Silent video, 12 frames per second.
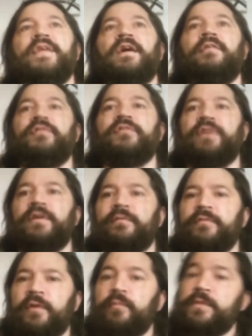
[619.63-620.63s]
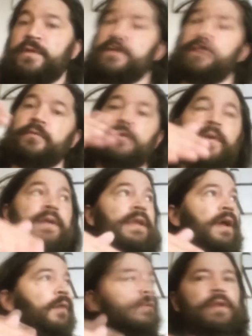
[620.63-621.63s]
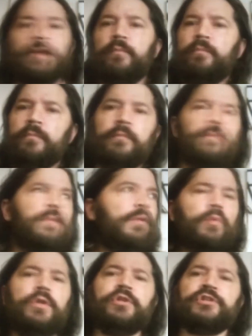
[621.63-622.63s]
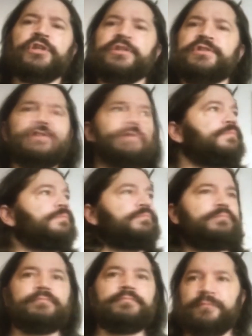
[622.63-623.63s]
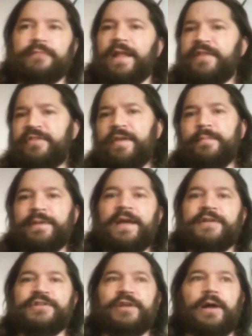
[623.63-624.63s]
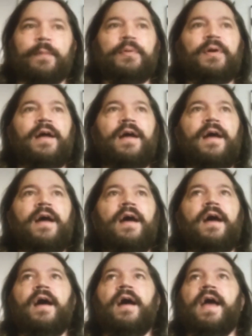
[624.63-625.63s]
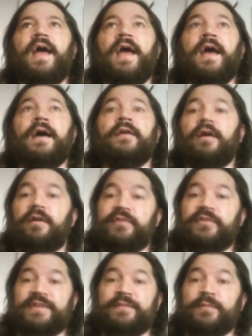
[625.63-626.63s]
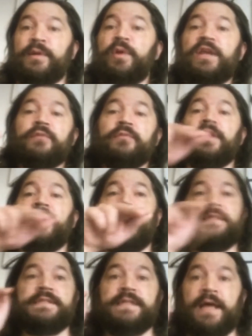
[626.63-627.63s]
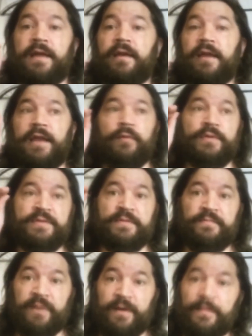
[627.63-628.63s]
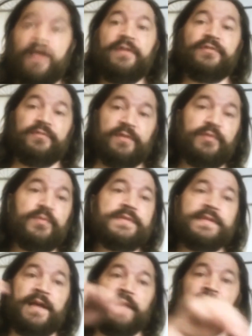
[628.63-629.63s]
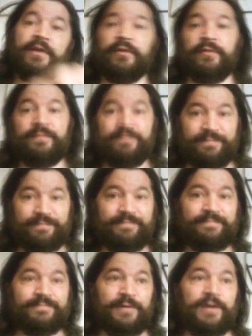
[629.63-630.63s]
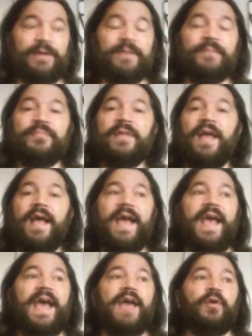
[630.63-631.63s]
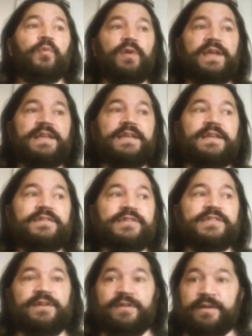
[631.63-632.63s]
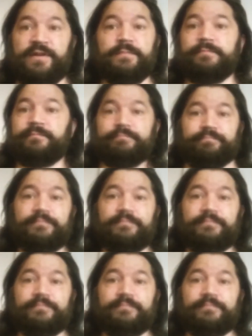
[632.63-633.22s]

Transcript: And then all of a sudden, it's like we started going down. Like, well, we'll just let them catch up. And all of a sudden, we didn't realize that it was this was a downhill run, and we just started